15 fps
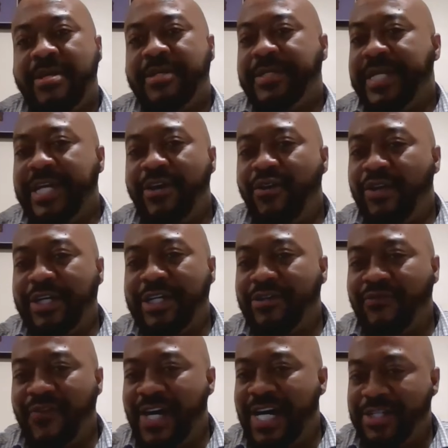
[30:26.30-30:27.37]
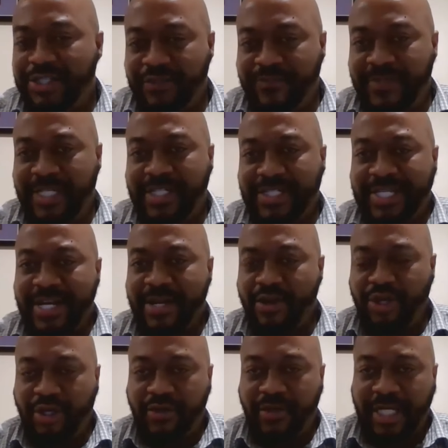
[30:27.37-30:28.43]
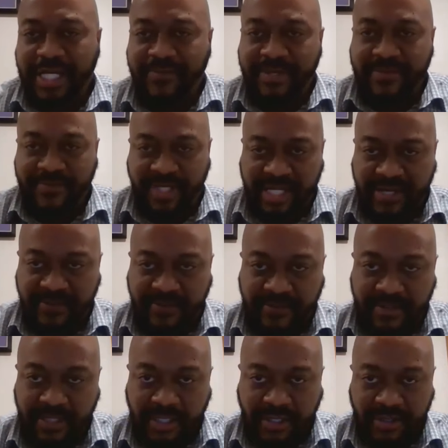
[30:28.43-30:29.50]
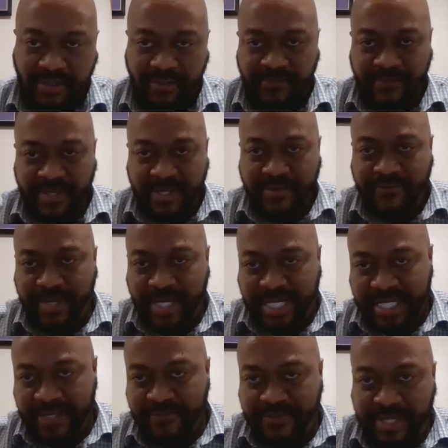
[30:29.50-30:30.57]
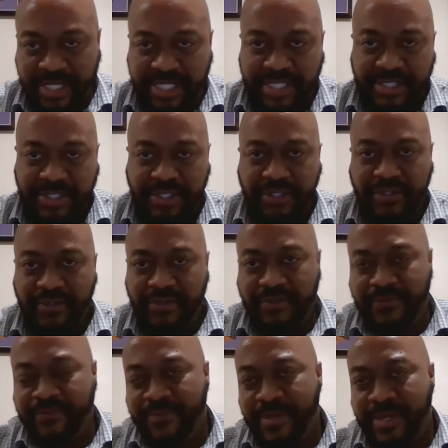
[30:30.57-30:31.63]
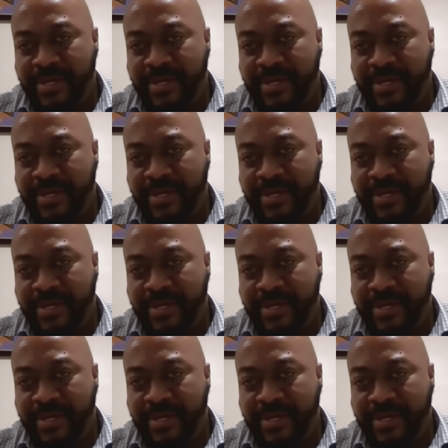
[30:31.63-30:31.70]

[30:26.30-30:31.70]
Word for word: they only around you because they know you could give them stuff you could pay their bills you could